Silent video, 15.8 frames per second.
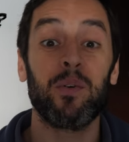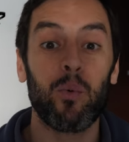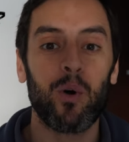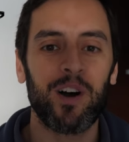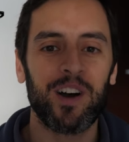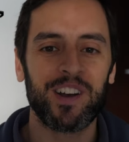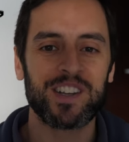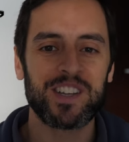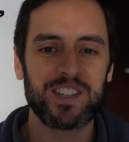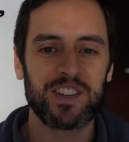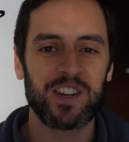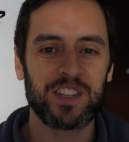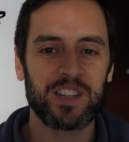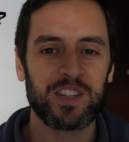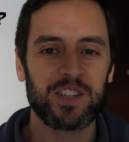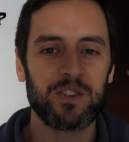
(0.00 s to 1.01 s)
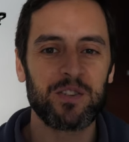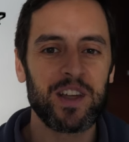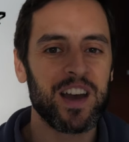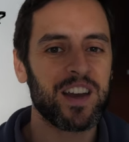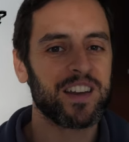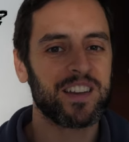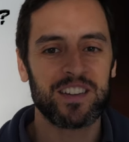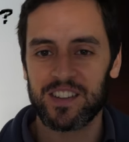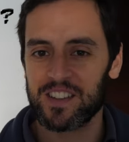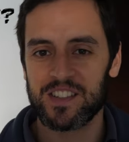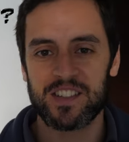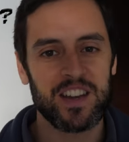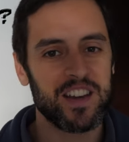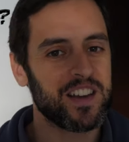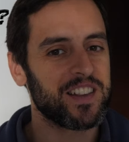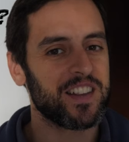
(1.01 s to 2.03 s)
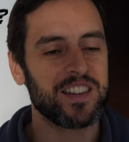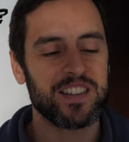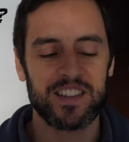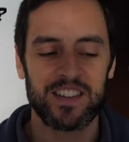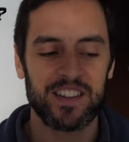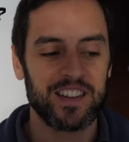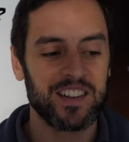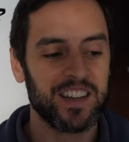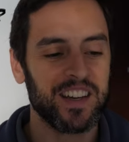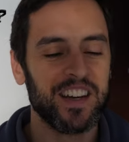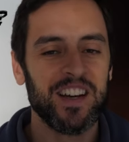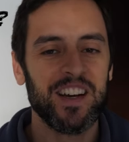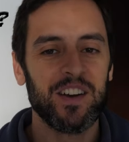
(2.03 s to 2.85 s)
why I decided to do that, because yeah,